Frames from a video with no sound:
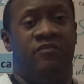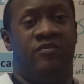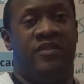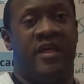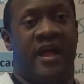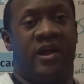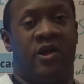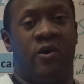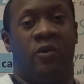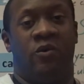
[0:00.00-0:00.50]

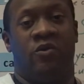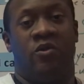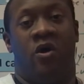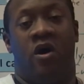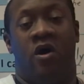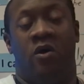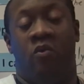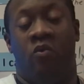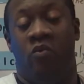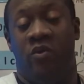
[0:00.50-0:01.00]
that go
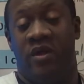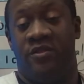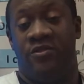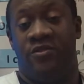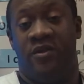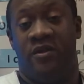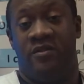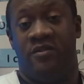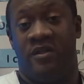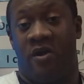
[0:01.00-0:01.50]
along
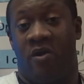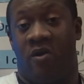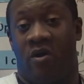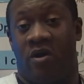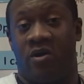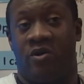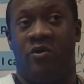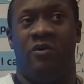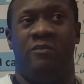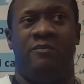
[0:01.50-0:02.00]
with the
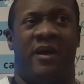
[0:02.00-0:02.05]
article.